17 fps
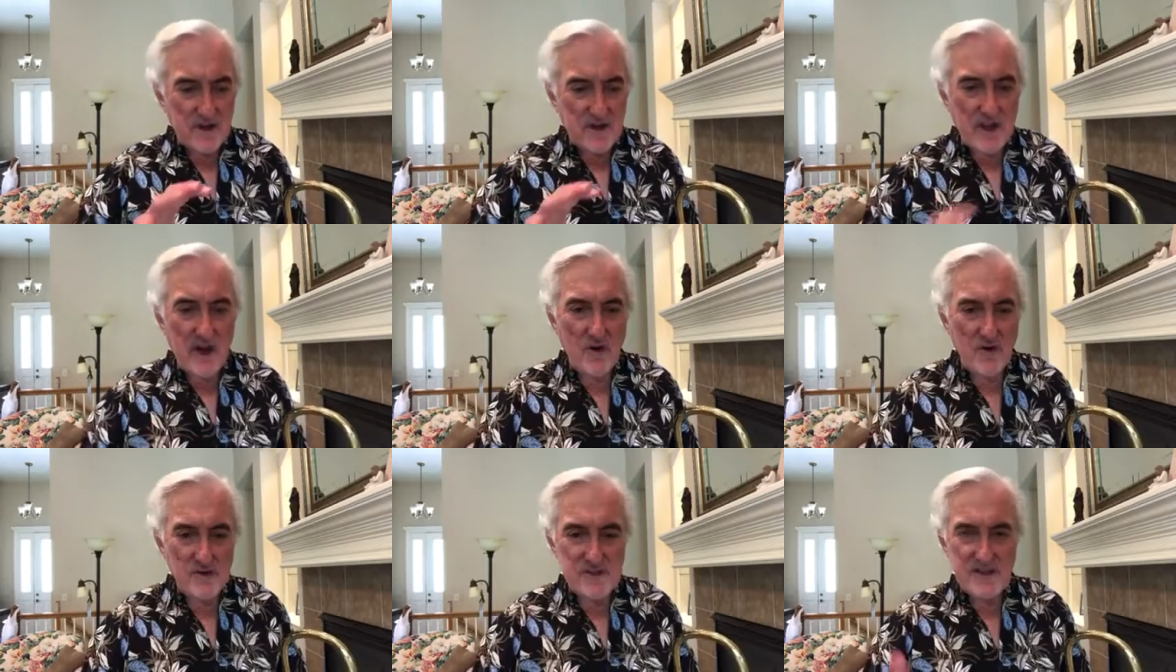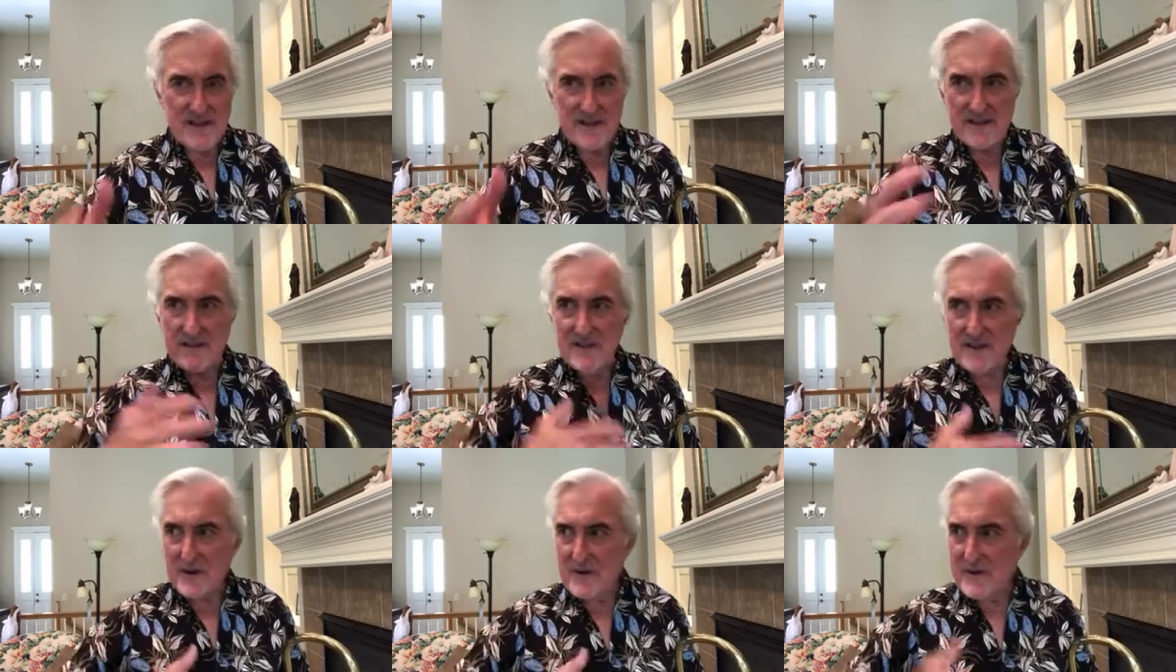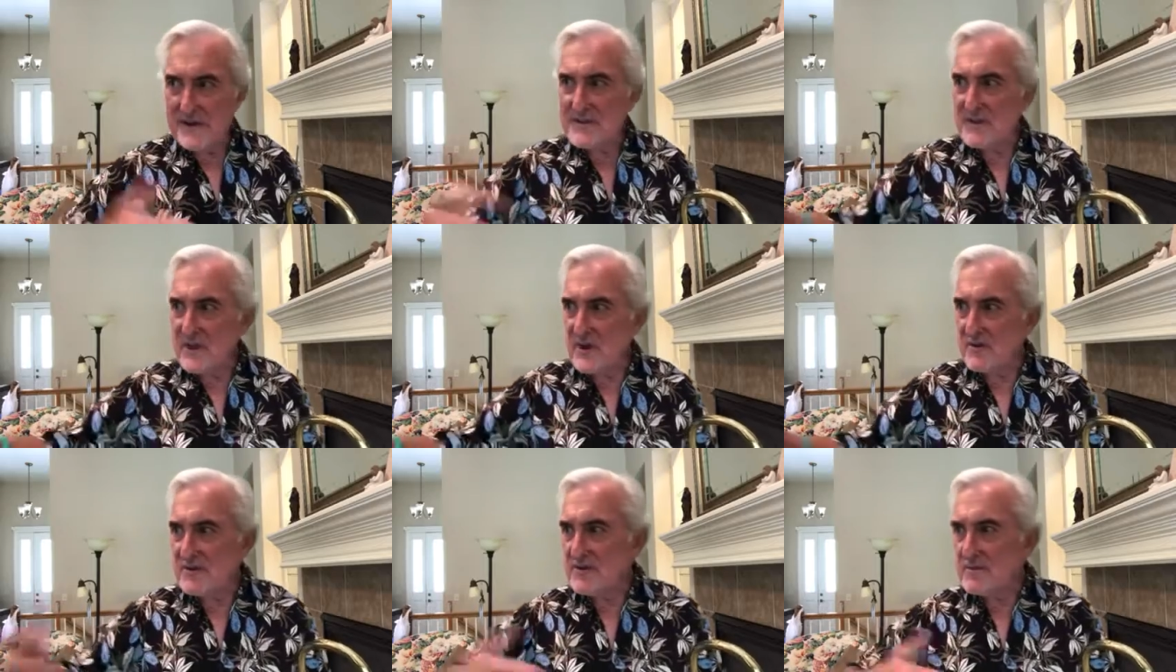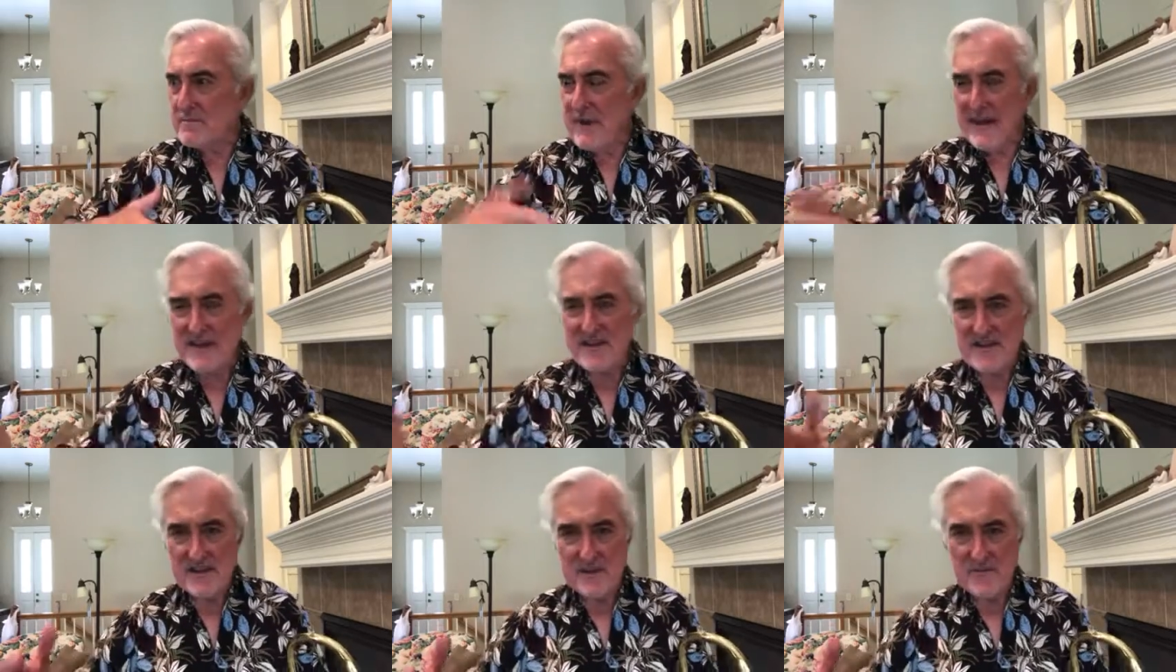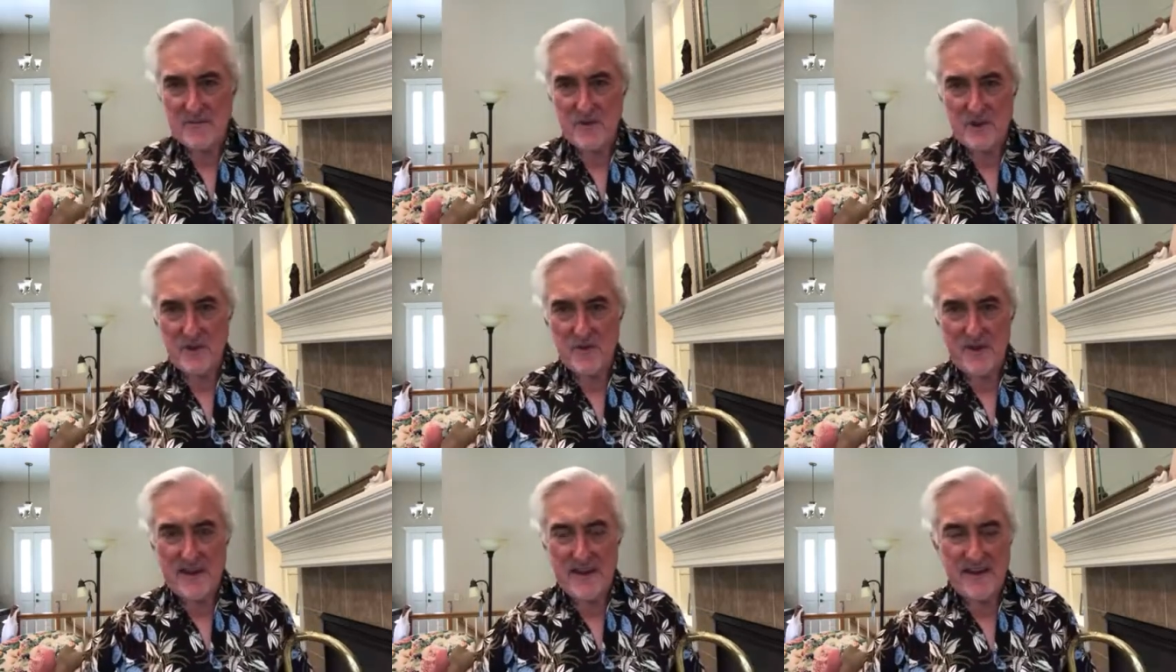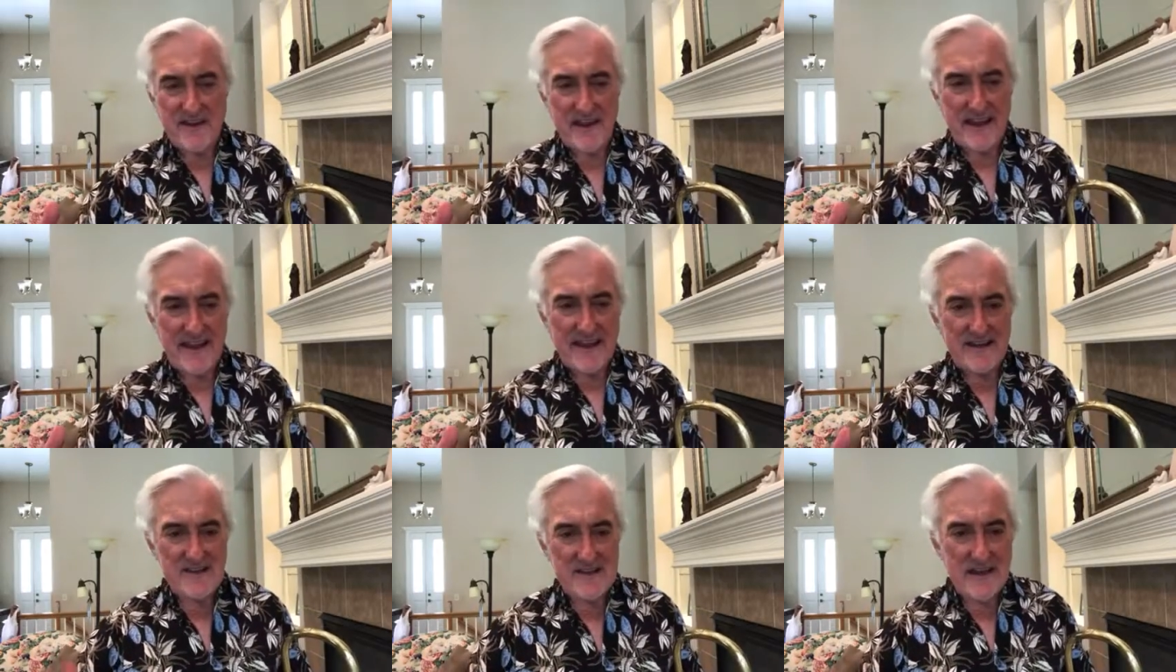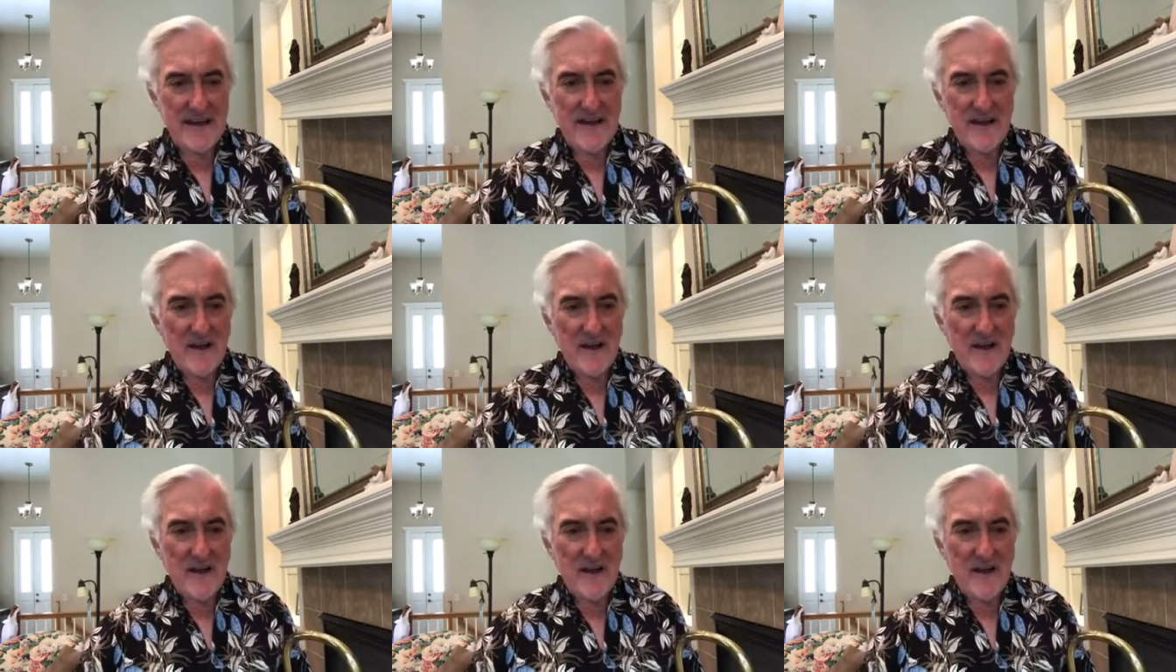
knows that there is no space in between things.